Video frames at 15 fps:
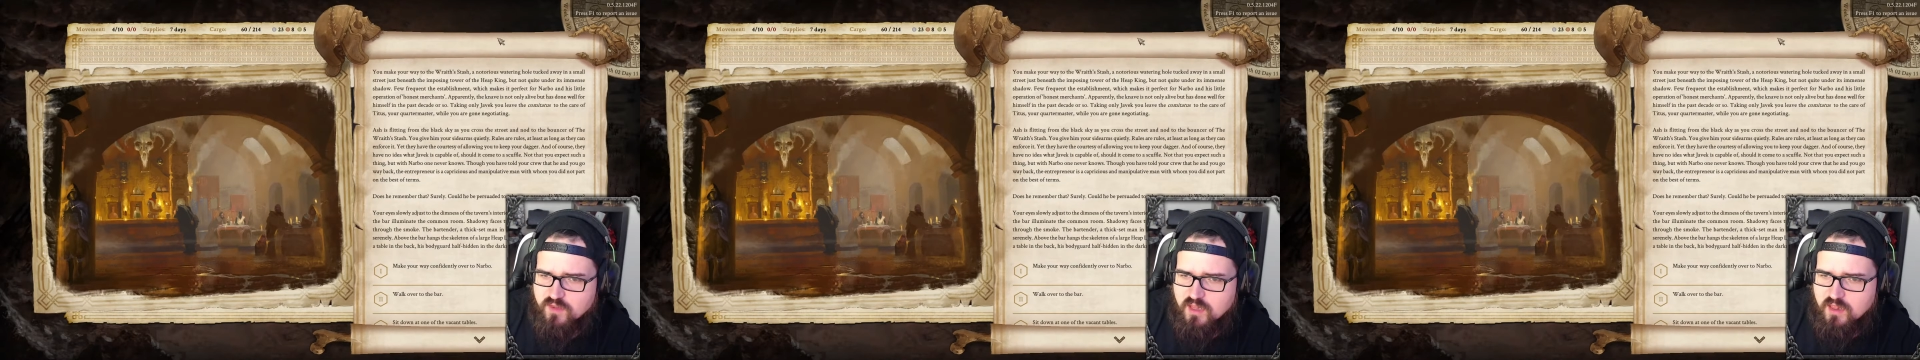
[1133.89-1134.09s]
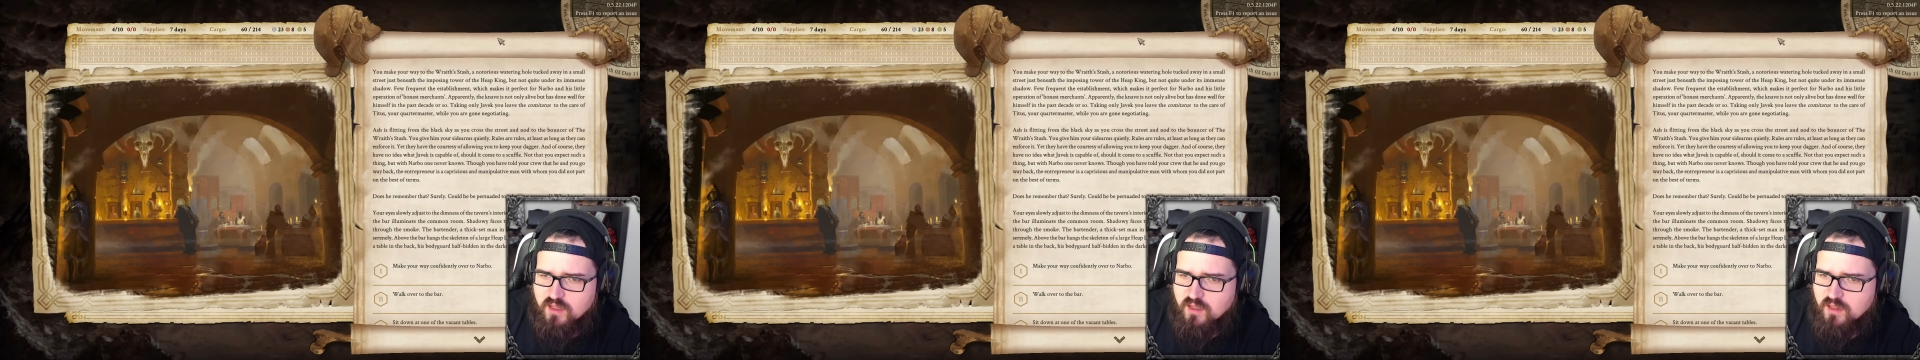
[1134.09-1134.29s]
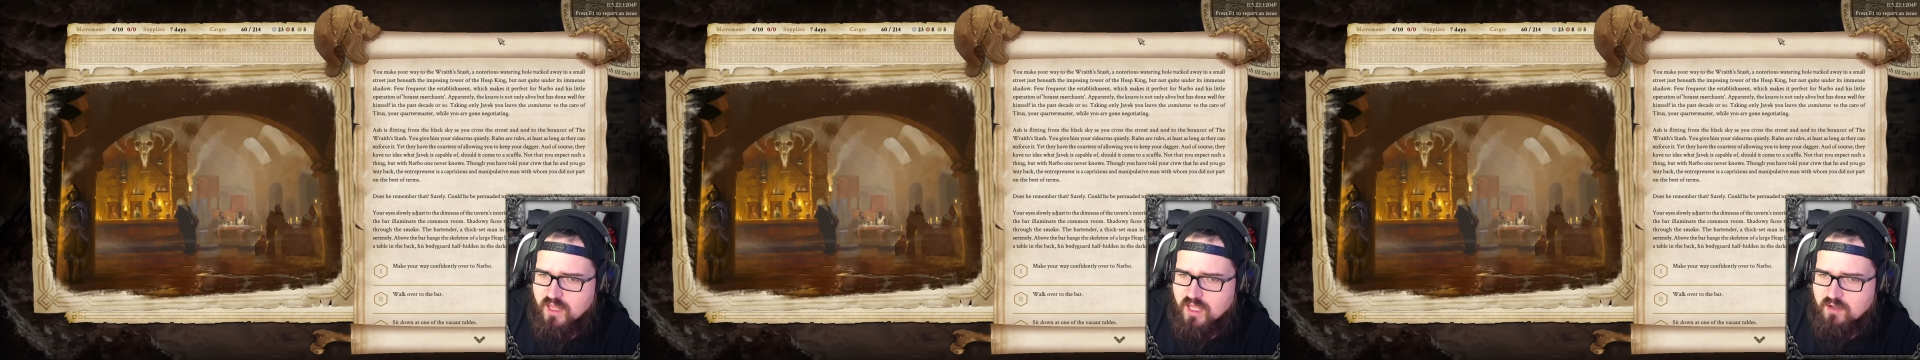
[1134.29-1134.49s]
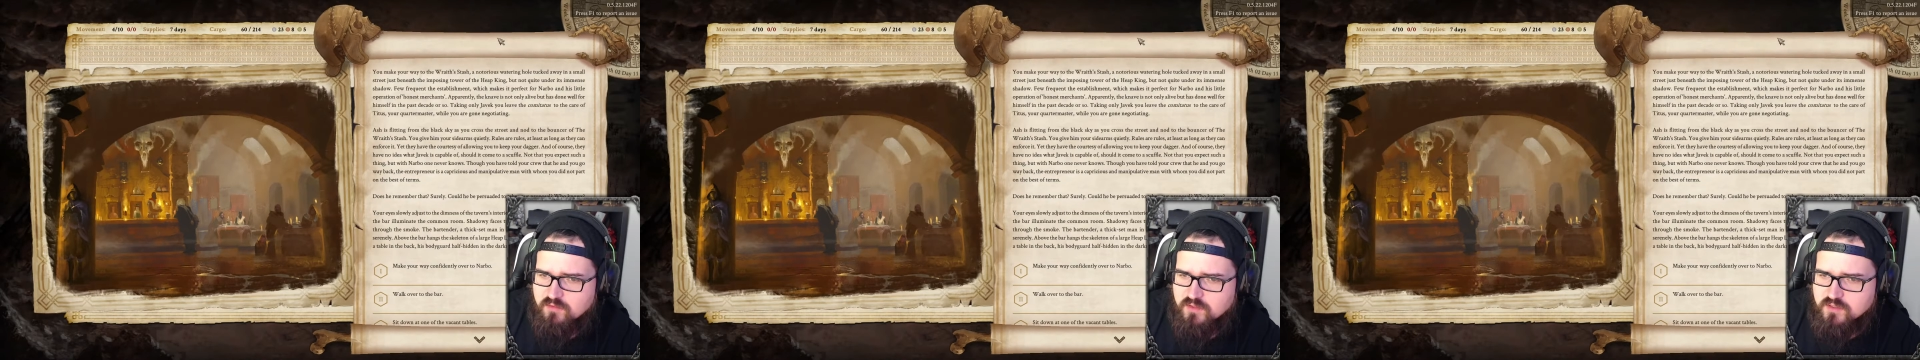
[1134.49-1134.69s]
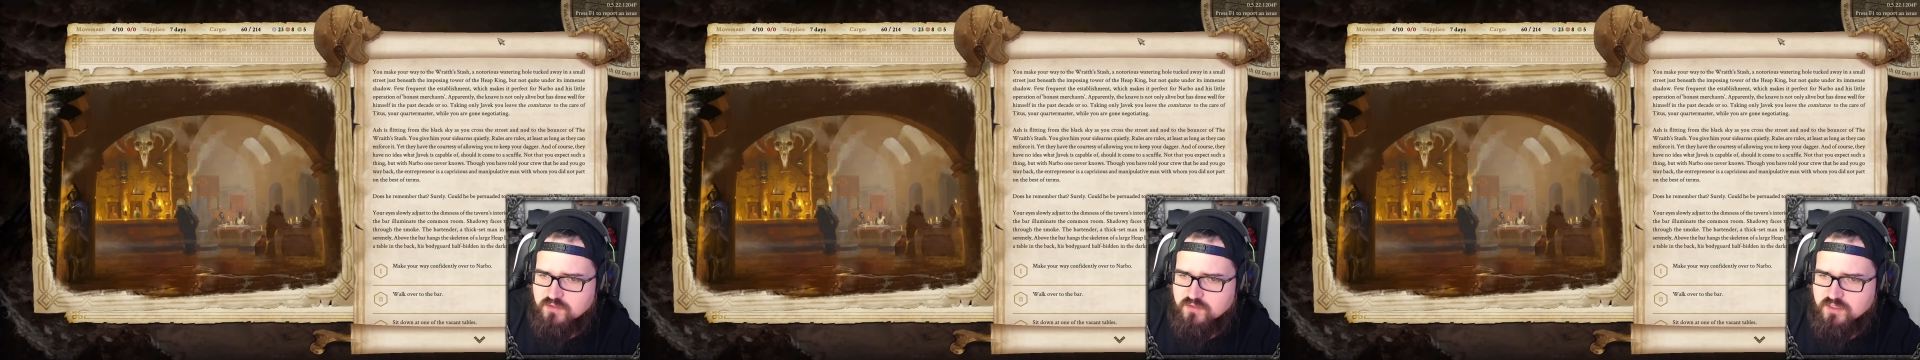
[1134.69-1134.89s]

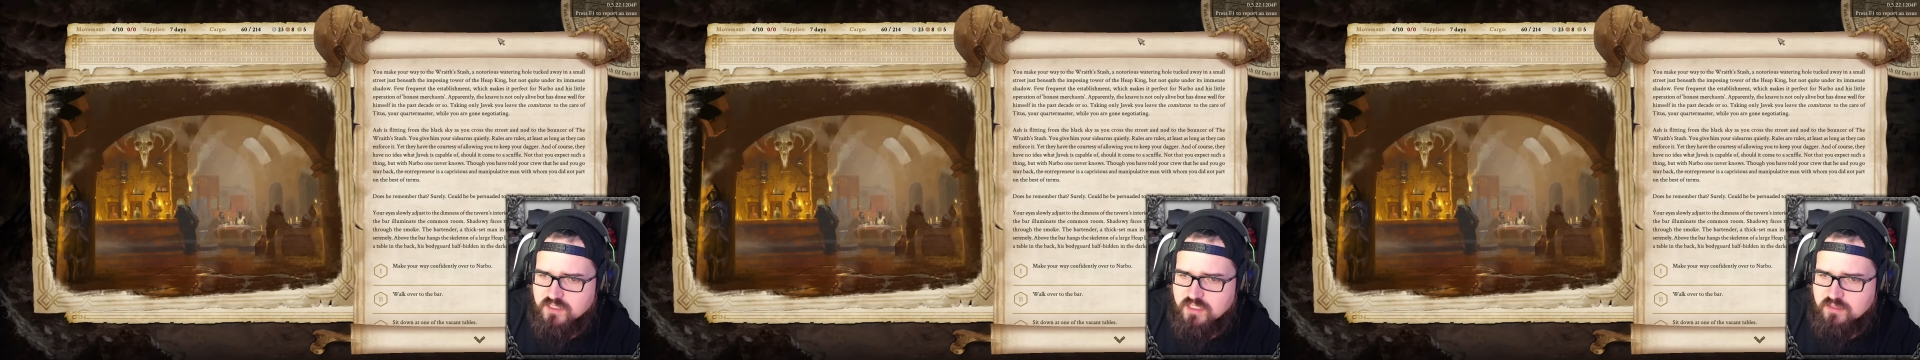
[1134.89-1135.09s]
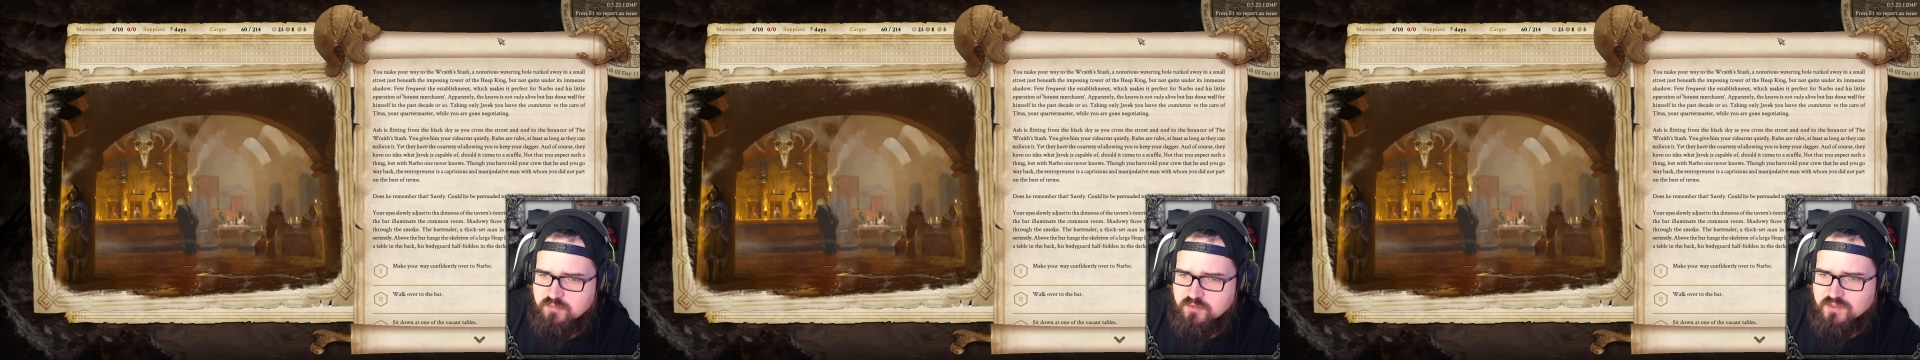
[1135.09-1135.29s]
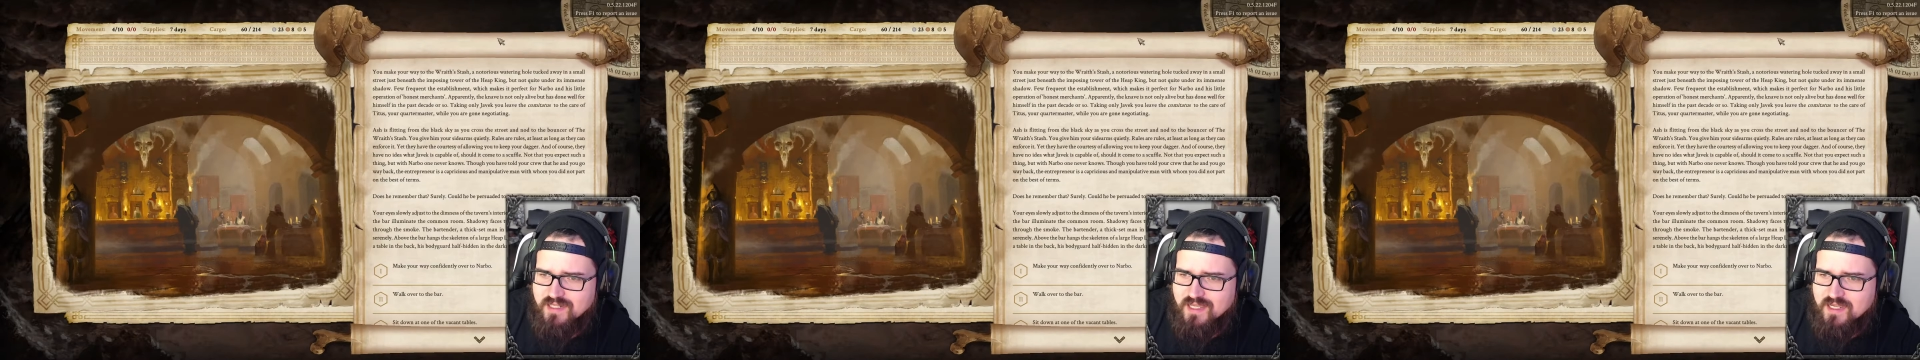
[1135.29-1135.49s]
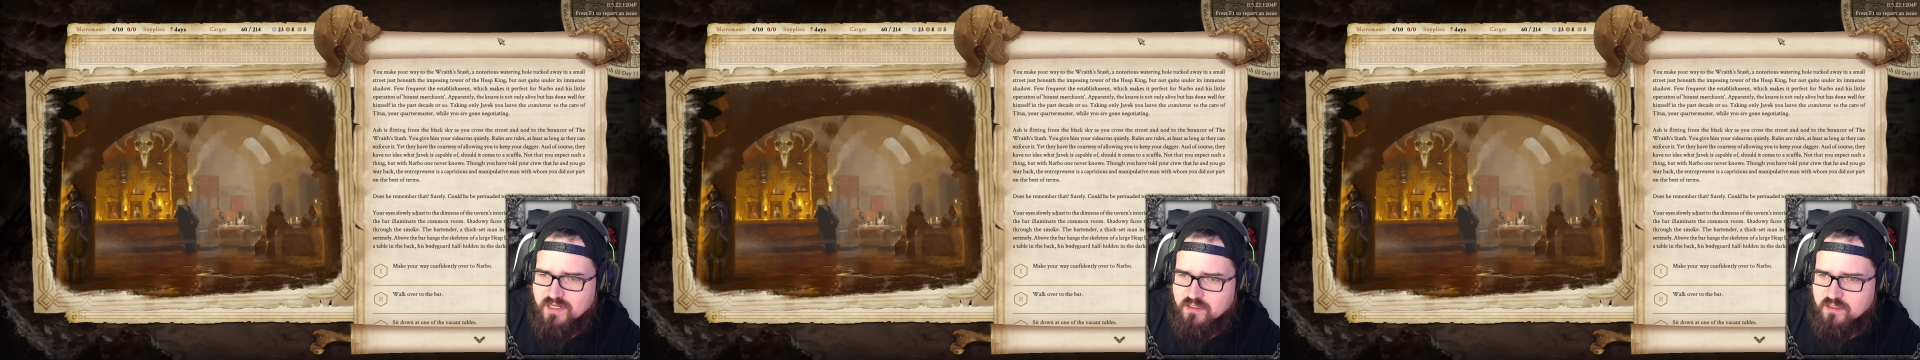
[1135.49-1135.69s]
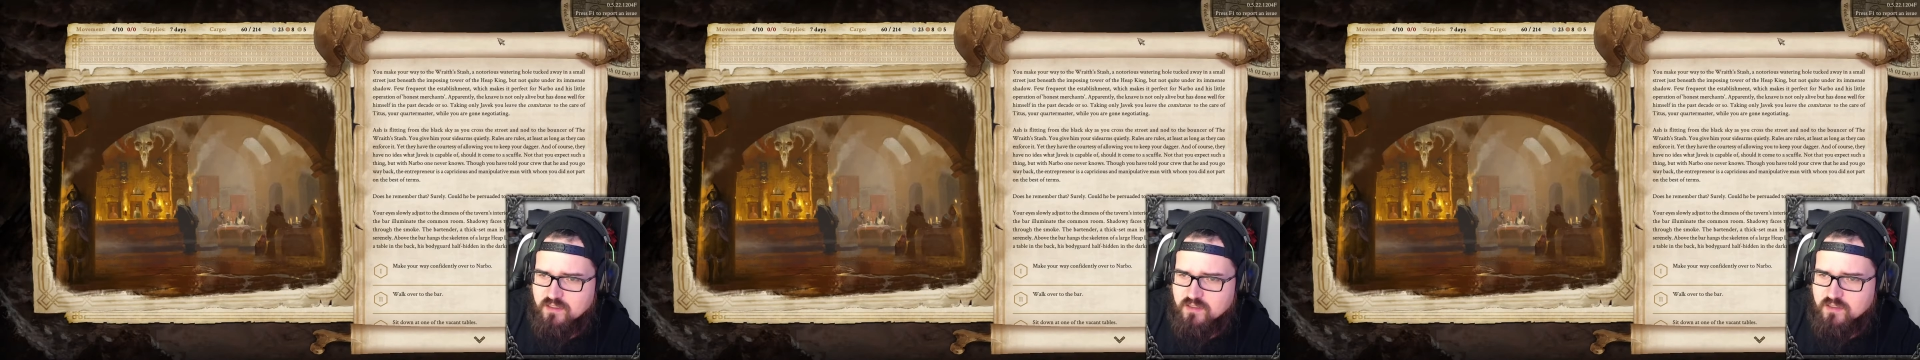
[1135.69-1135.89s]
allowing you to keep your
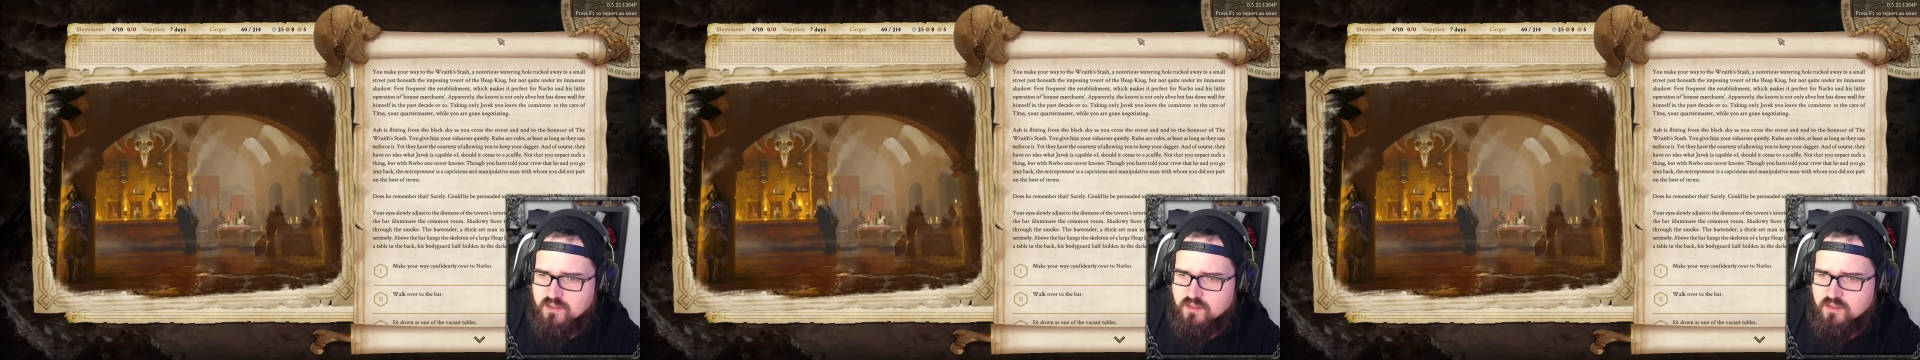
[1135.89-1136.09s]
dagger.